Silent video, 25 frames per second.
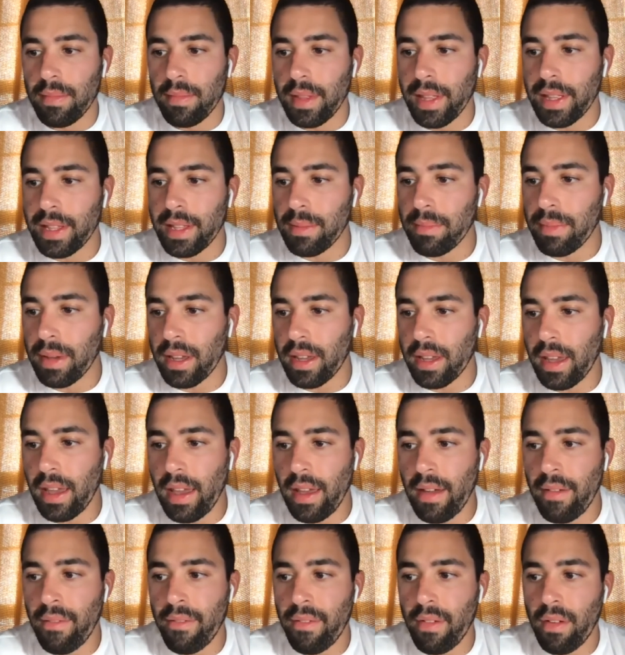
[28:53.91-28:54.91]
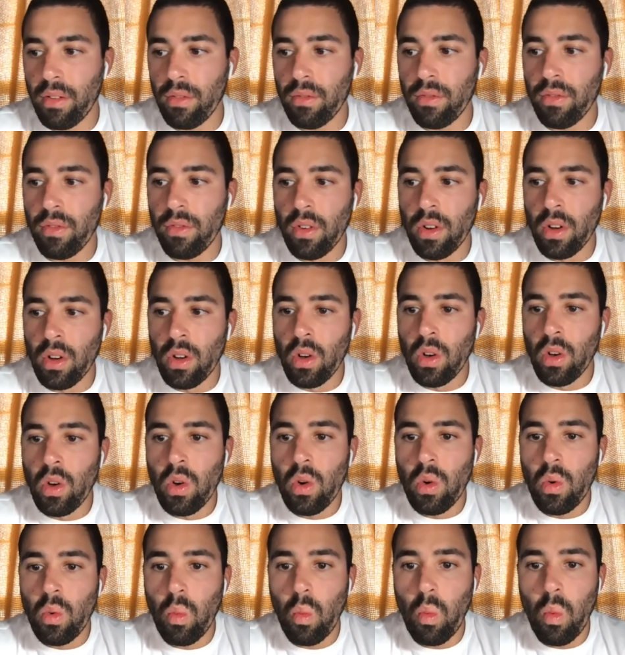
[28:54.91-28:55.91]
It's a big if of
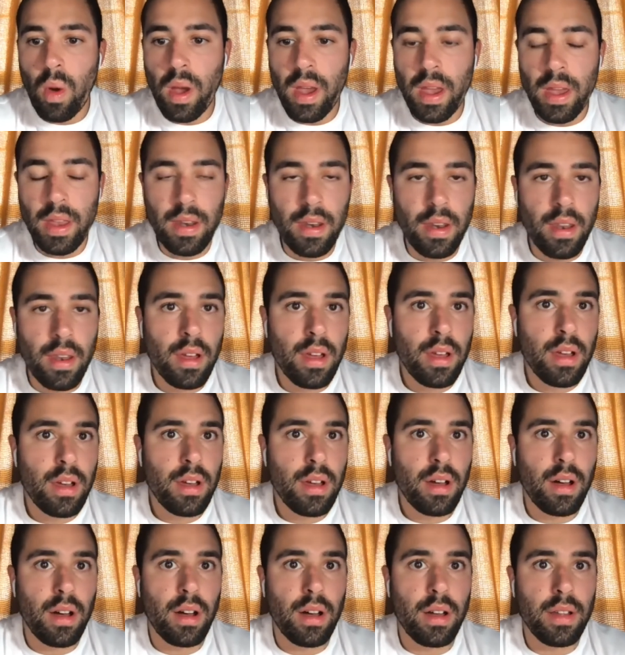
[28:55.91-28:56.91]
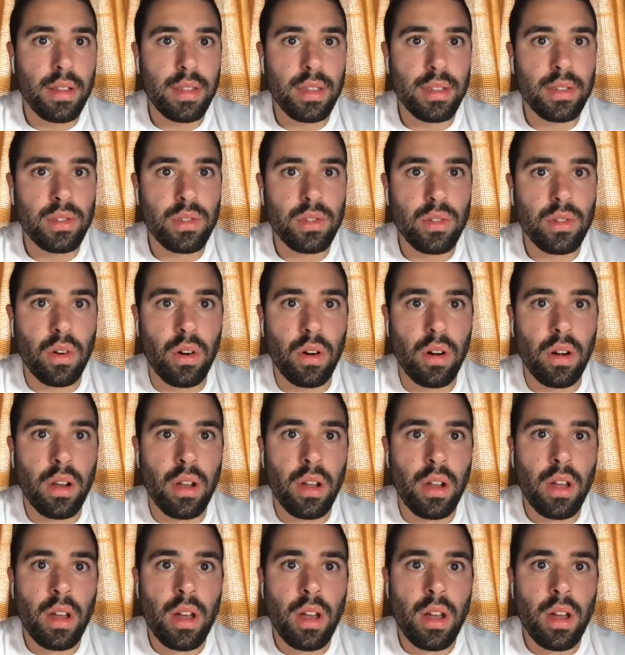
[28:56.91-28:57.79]
when to start.